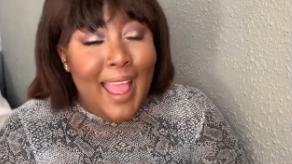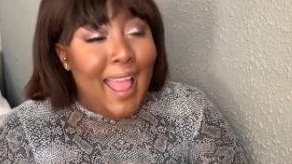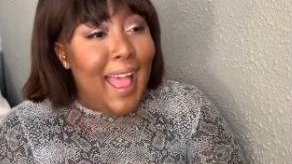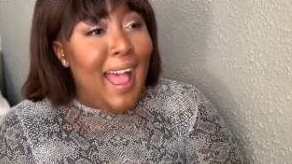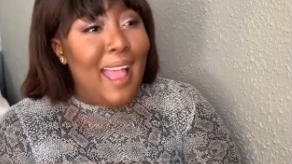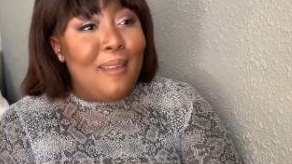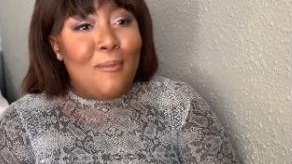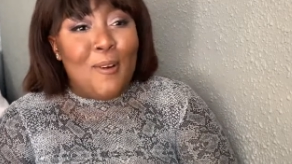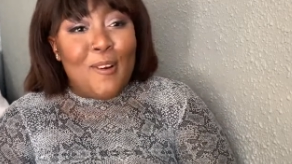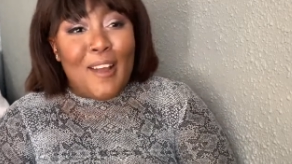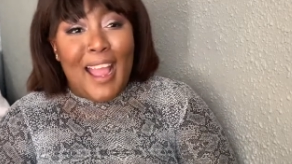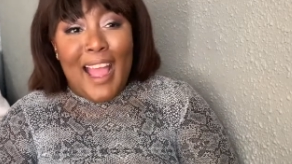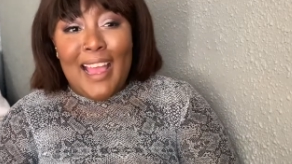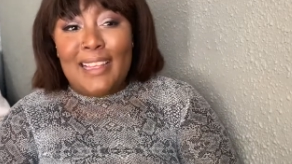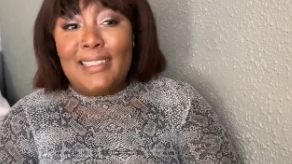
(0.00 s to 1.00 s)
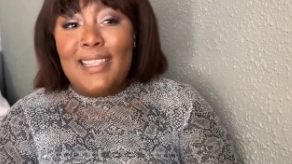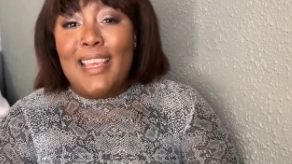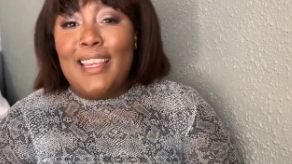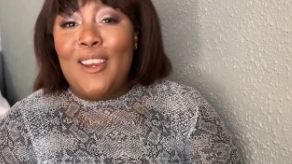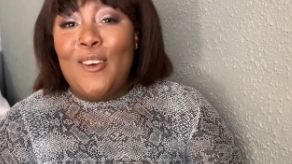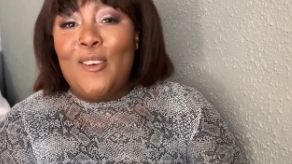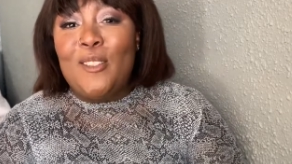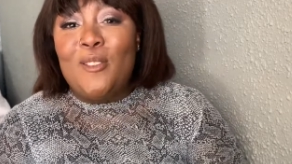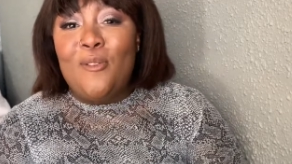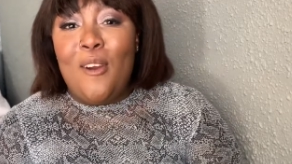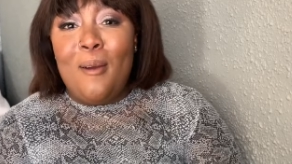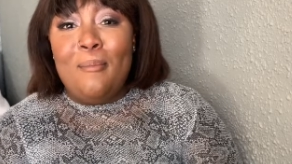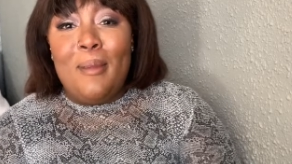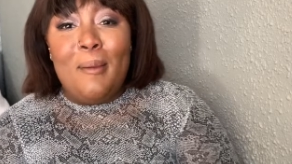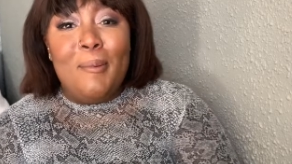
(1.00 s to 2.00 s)
Hi go guys, it goes from
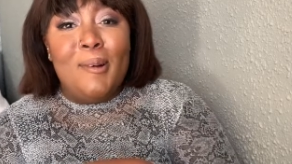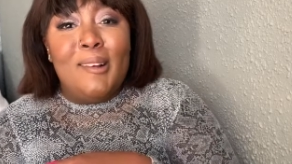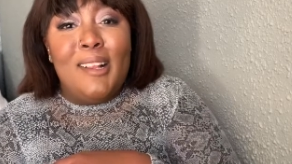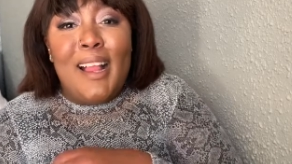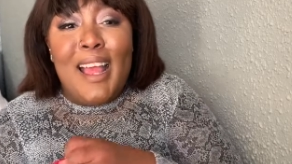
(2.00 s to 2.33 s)
people